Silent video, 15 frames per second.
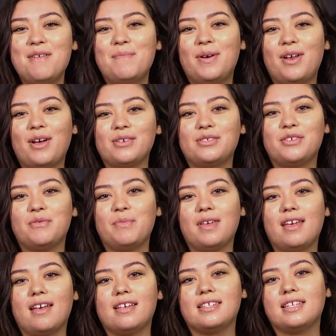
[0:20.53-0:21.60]
but also
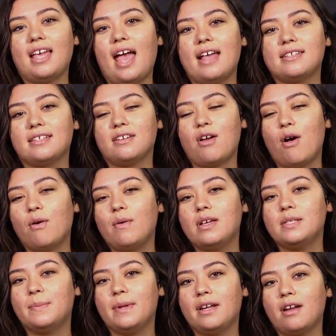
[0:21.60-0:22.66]
because it hasn't
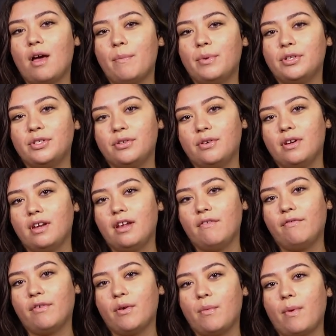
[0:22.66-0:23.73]
always been an opportunity
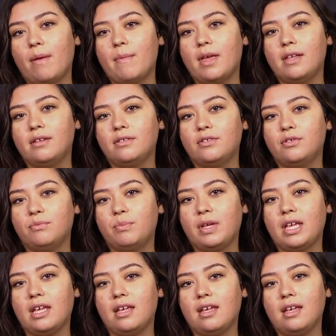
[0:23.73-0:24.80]
for women to
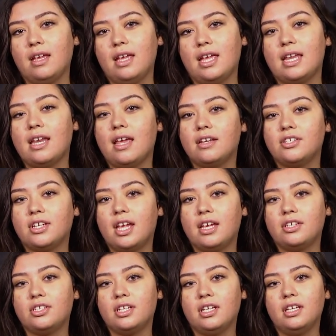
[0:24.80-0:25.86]
be in
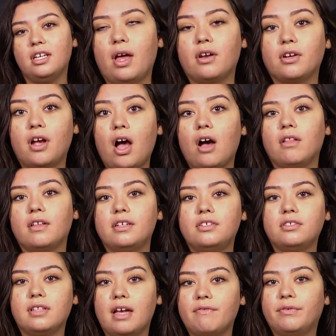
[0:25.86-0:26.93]
education on a
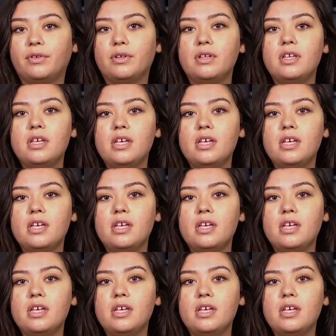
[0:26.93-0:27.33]
college level.